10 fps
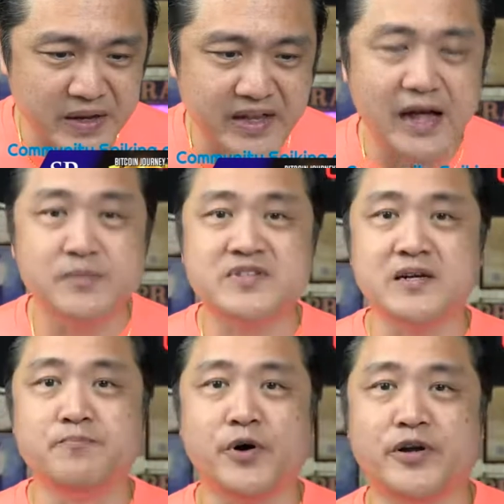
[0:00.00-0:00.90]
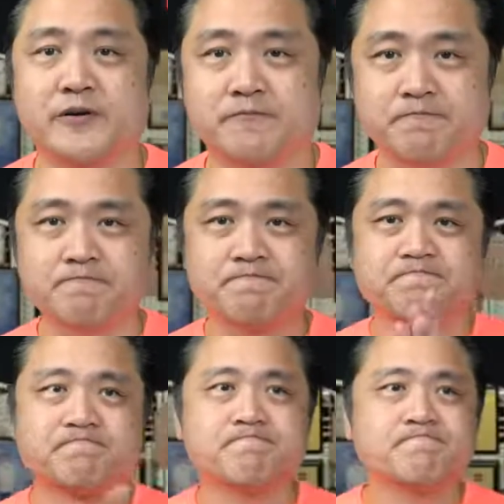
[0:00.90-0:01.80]
becomes important.
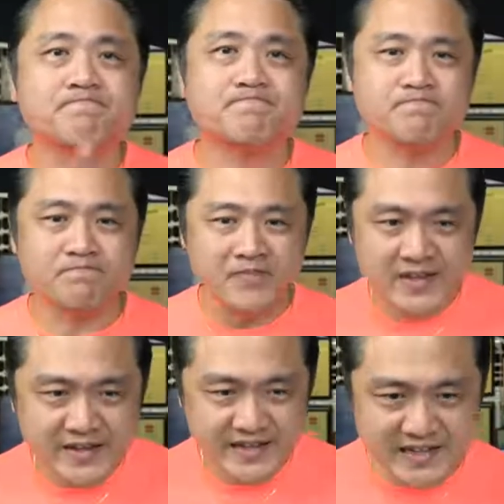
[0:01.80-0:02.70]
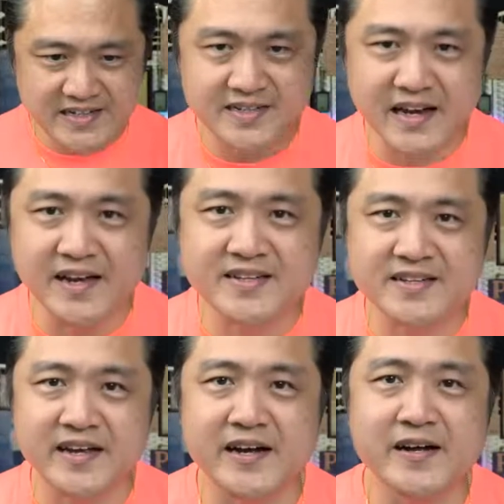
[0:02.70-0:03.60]
It
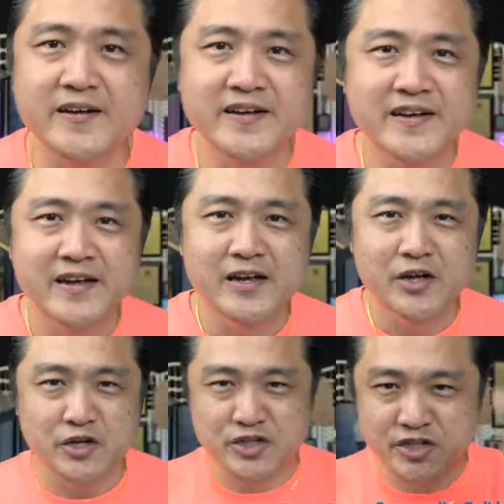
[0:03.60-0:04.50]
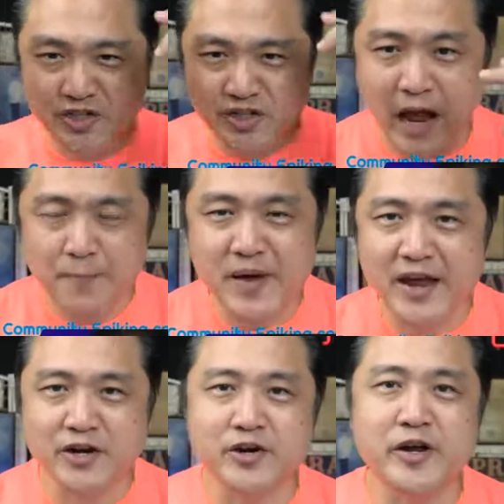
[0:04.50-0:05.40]
says here, sharp
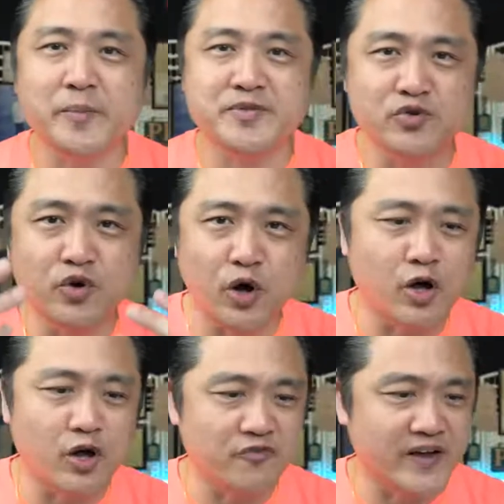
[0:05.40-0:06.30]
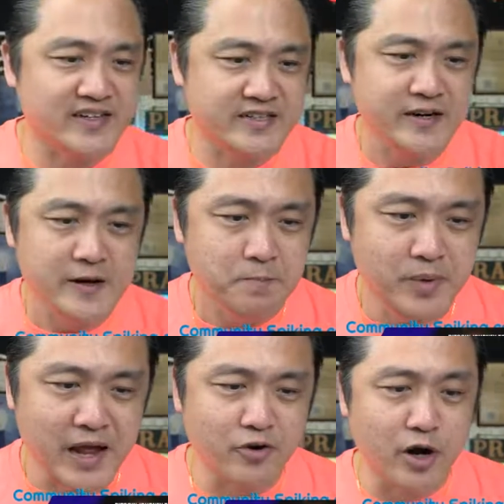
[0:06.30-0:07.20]
and crisp to all of us,
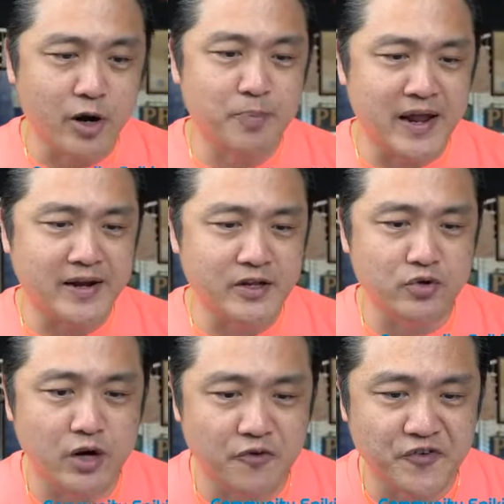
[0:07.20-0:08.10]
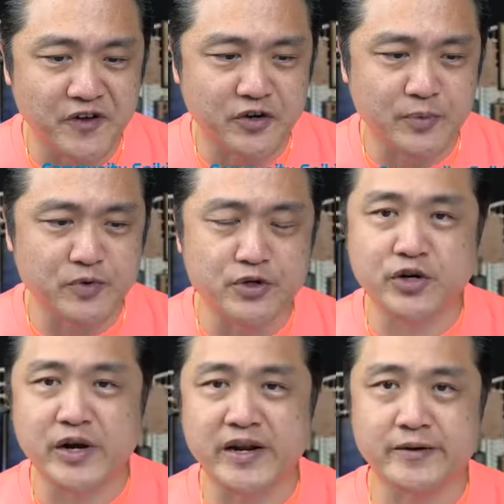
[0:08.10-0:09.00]
BlackRock planning to offer crypto
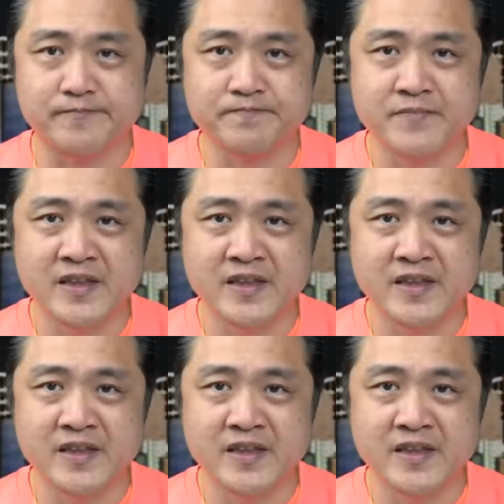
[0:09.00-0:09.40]
trading.